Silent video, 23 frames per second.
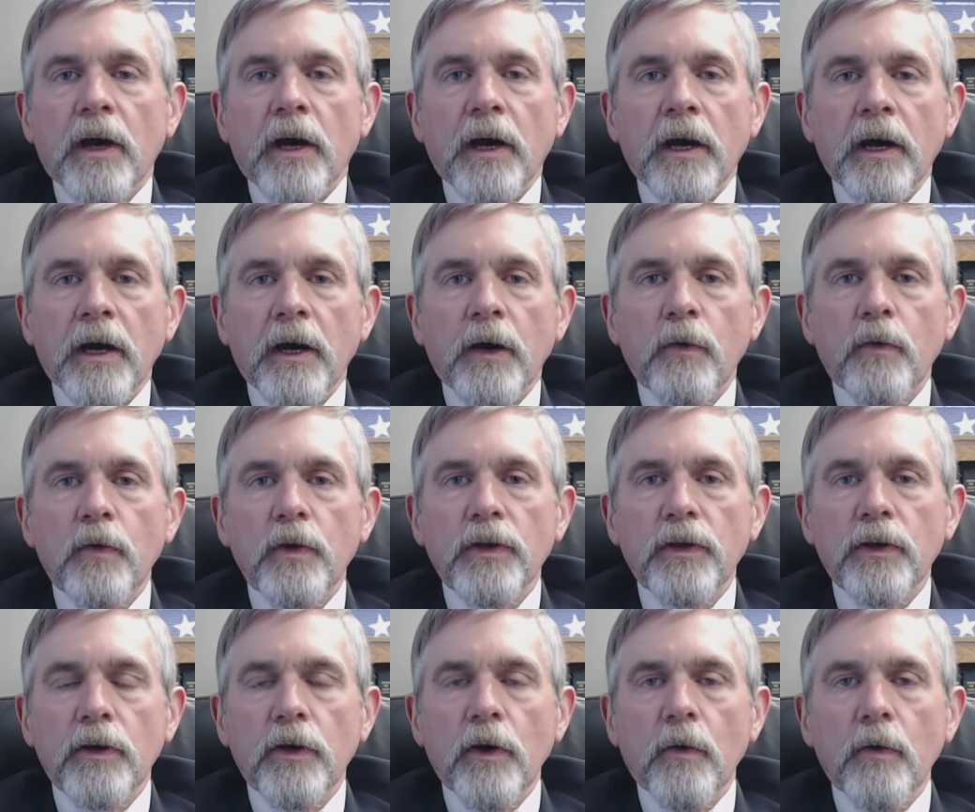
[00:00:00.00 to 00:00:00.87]

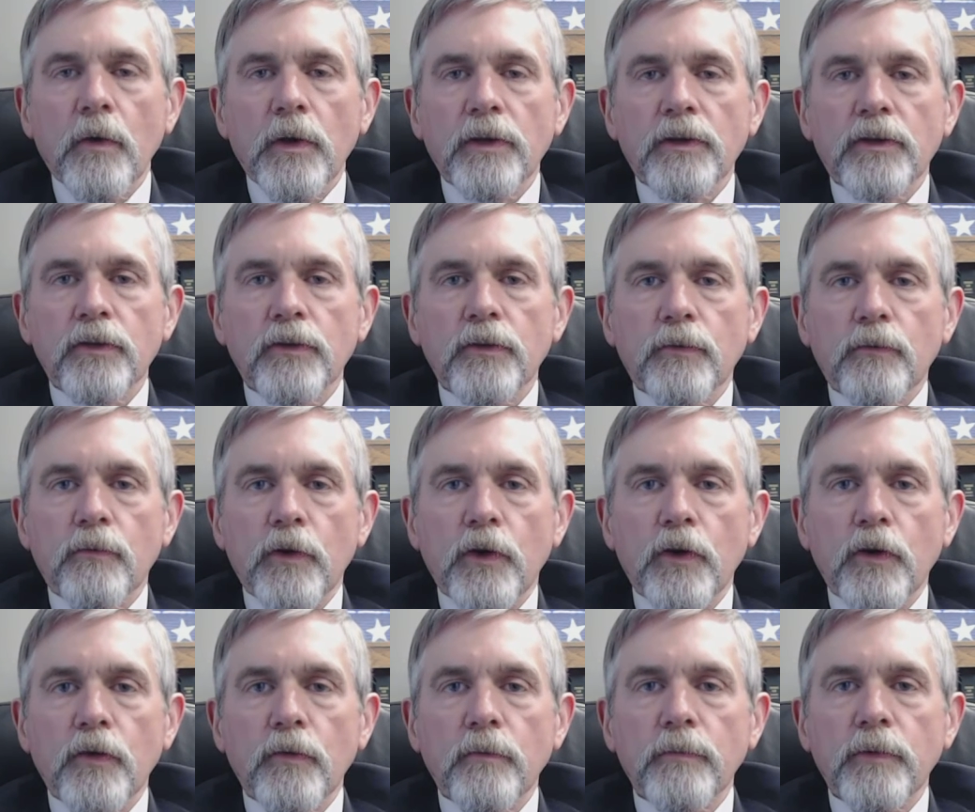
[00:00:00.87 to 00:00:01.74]
when you go into the
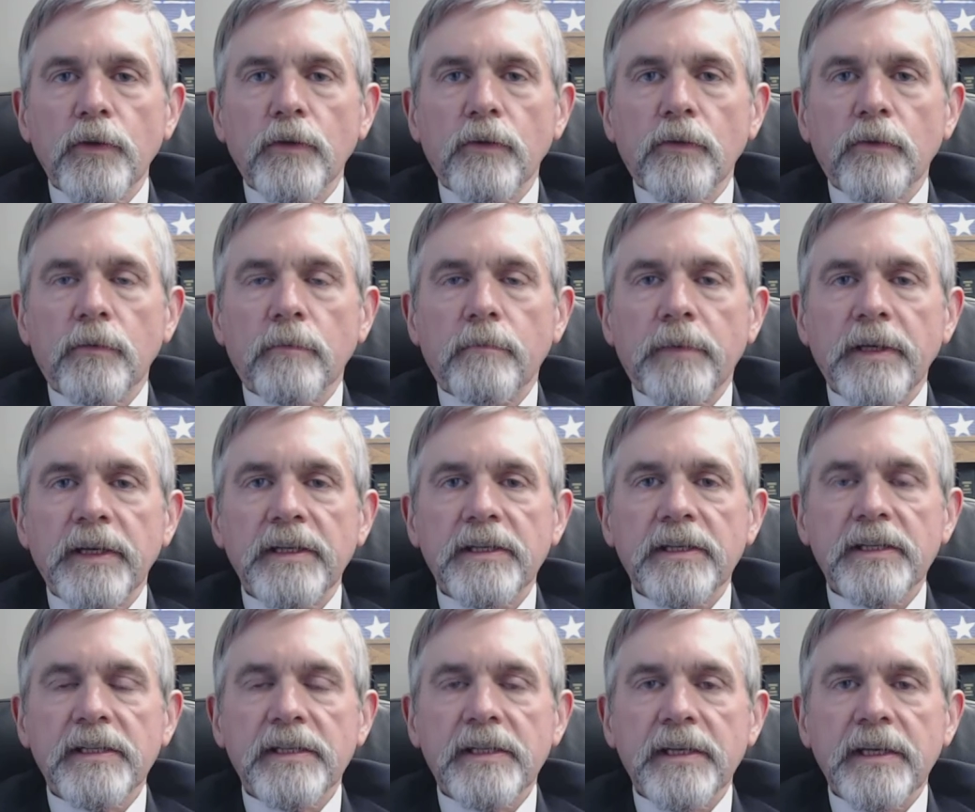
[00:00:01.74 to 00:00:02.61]
room, you'll be
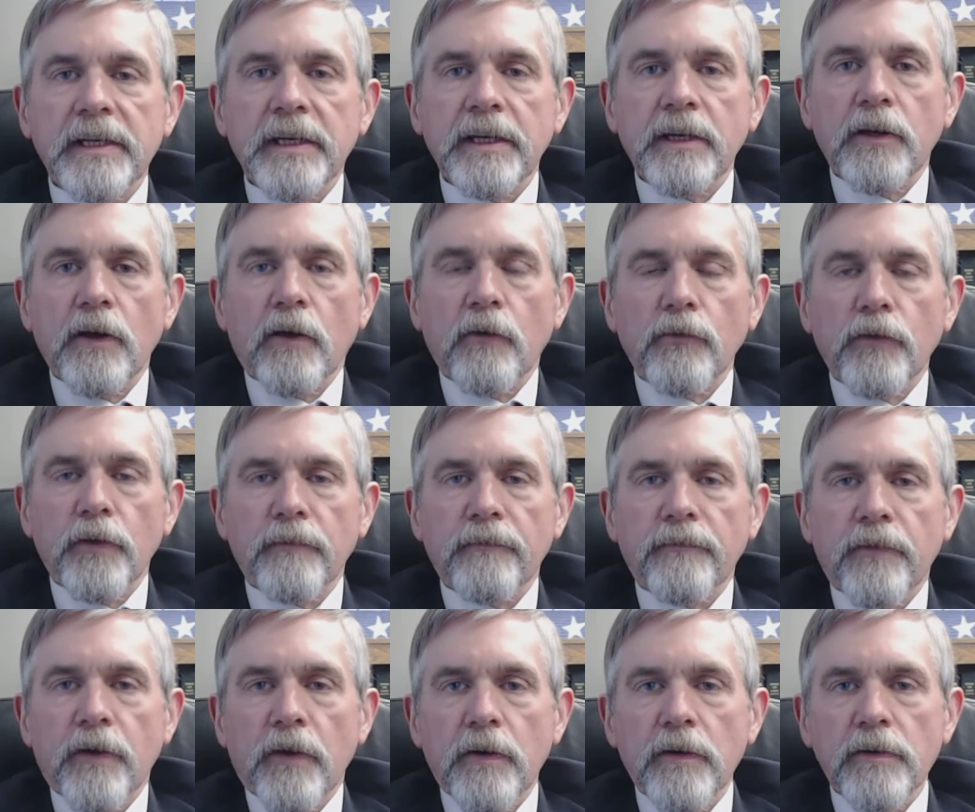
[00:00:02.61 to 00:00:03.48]
seated on the
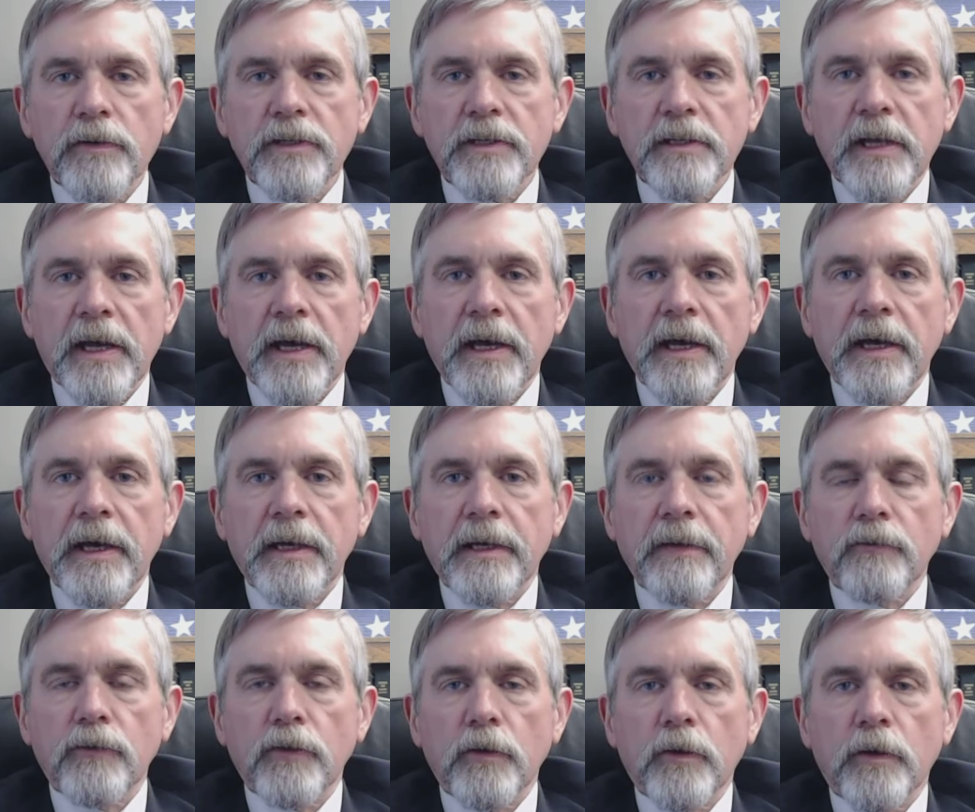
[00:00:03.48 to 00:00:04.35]
far
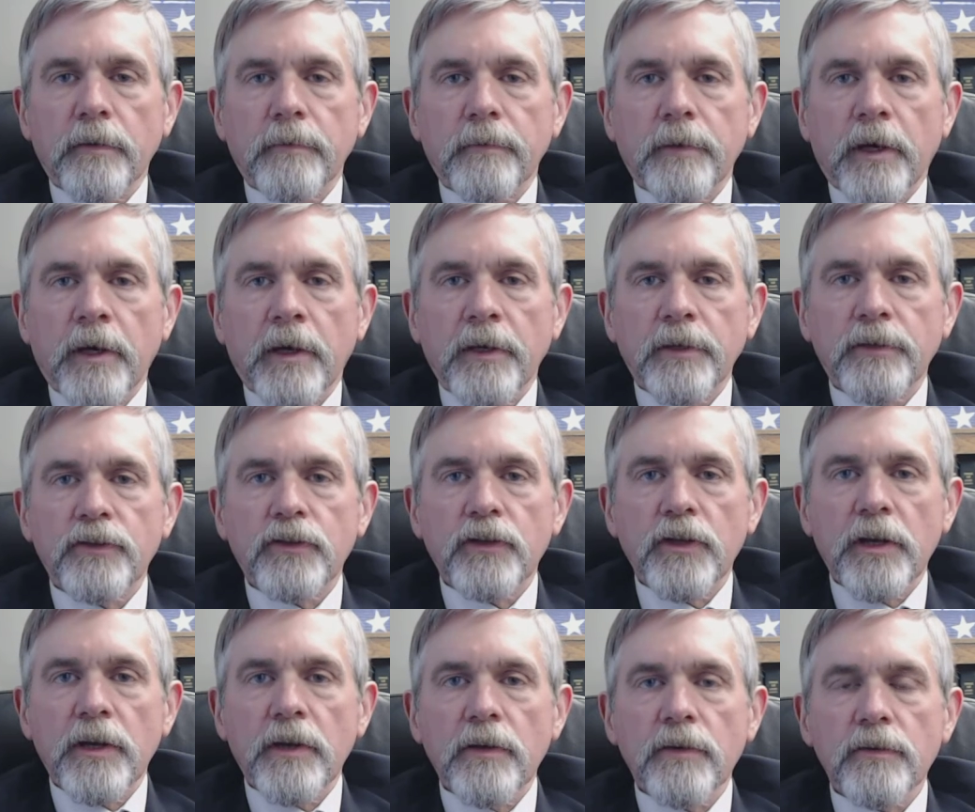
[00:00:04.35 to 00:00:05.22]
side in the
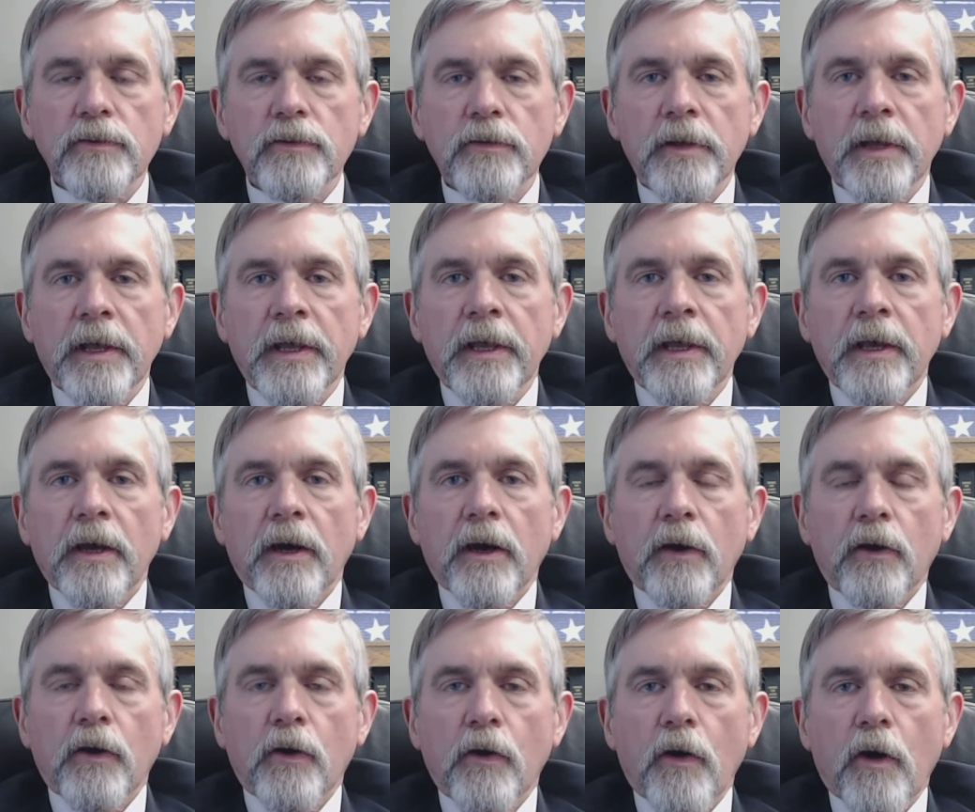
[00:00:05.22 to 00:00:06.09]
chairs
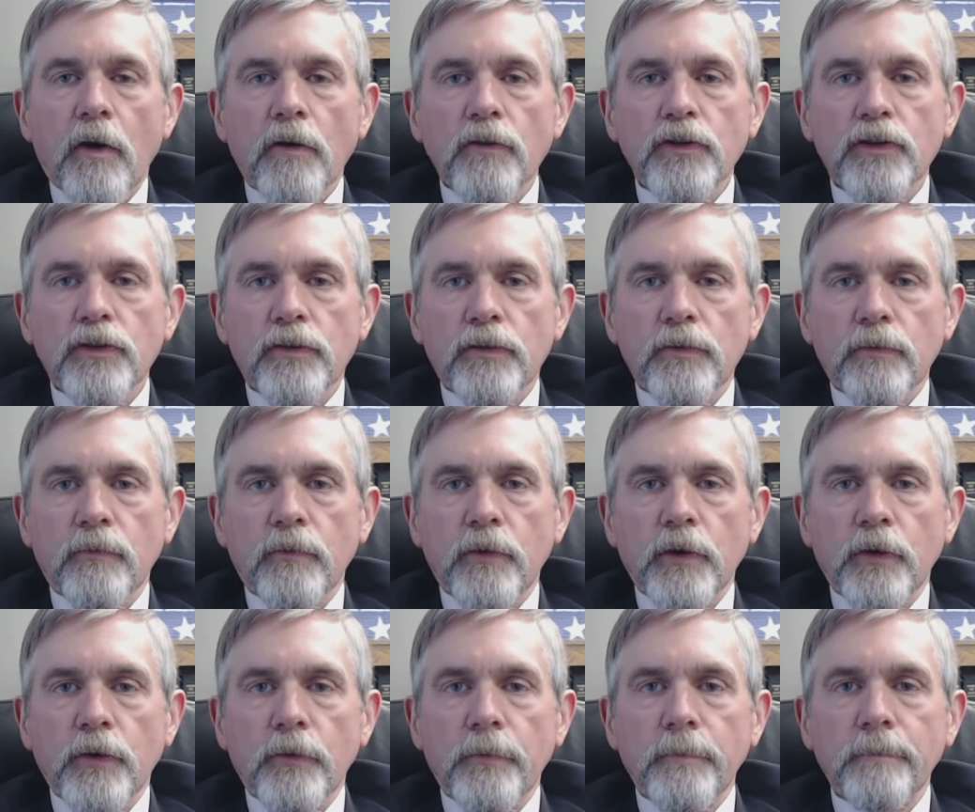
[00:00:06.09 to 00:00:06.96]
across the
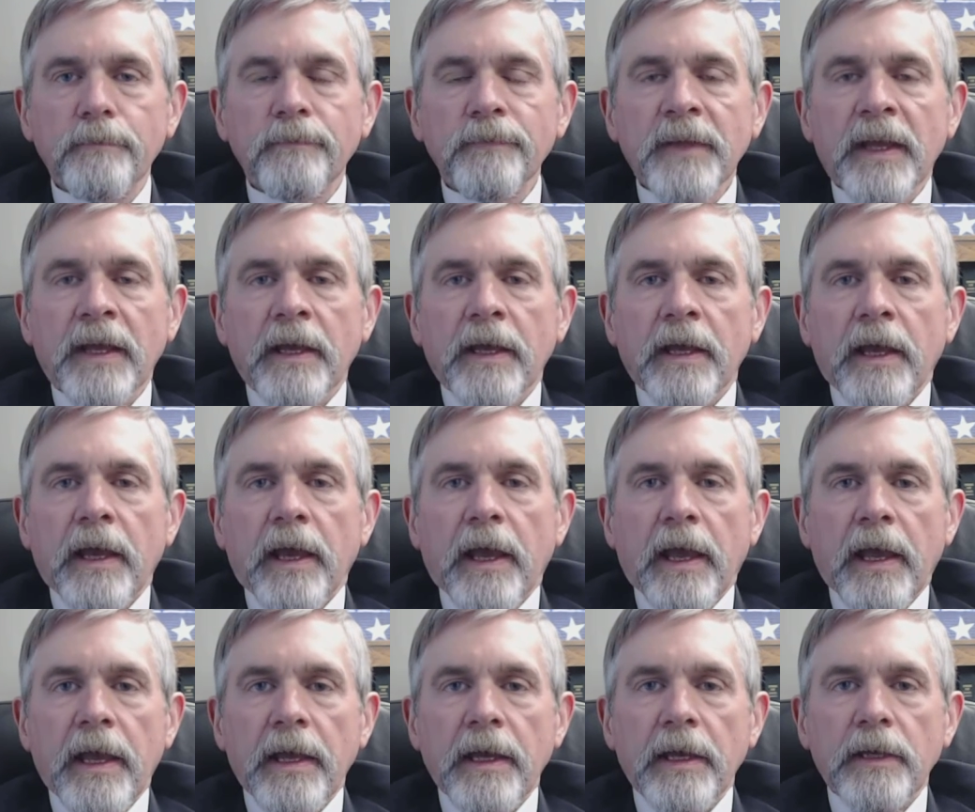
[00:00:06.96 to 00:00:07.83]
room,
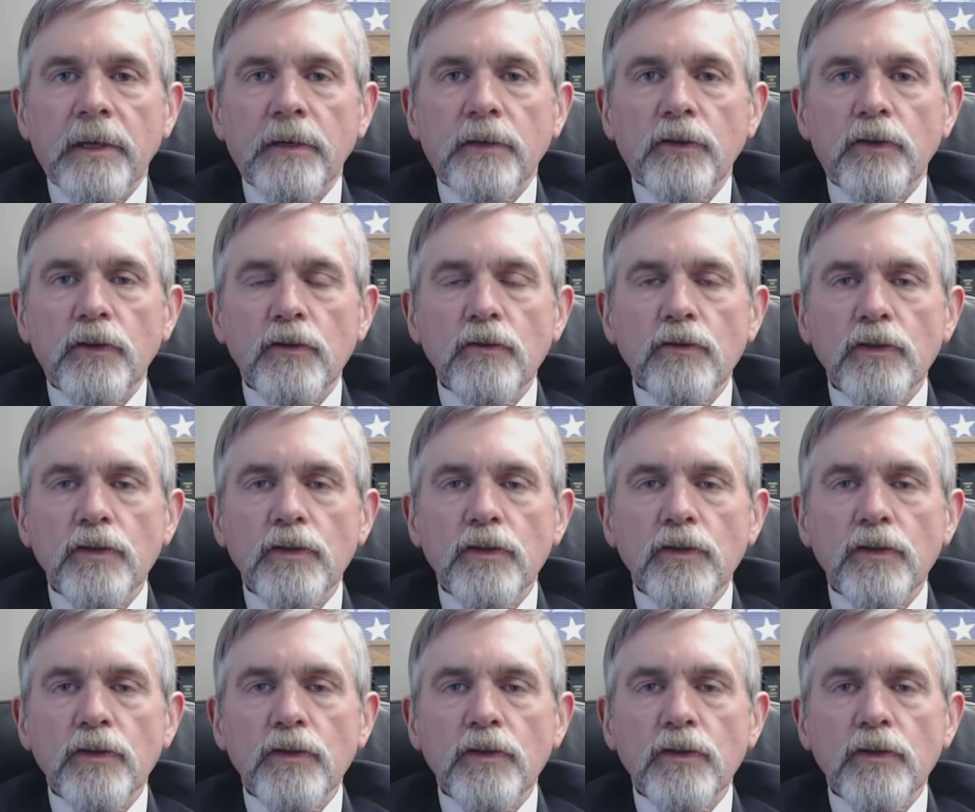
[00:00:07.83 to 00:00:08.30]
and